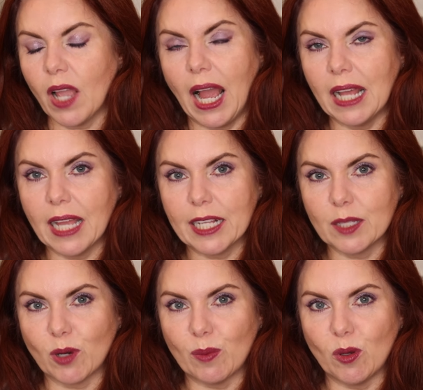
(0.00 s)
I like
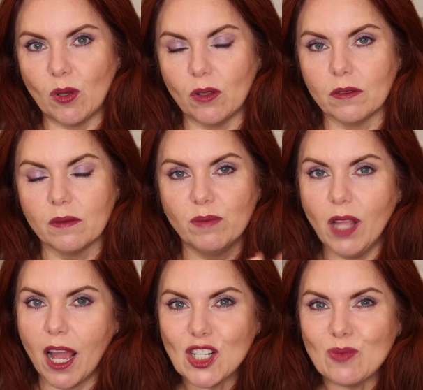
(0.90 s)
the purple
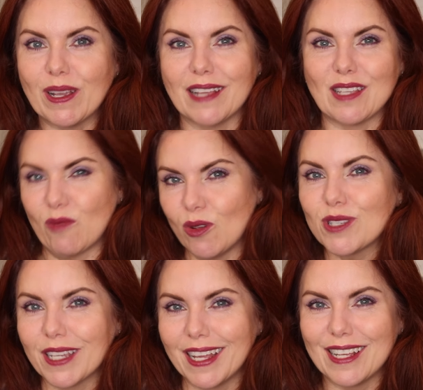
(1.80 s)
blush because I'm
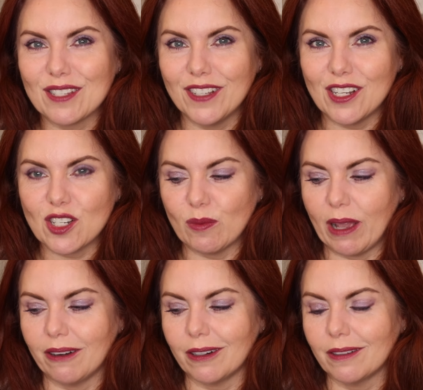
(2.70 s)
using it as finishing
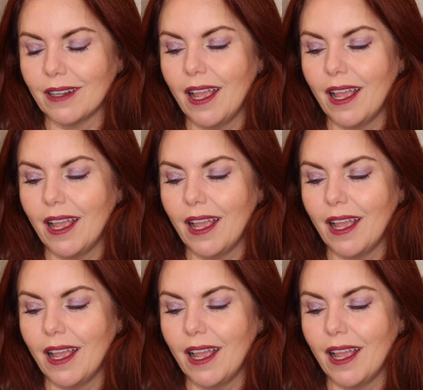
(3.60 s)
powder.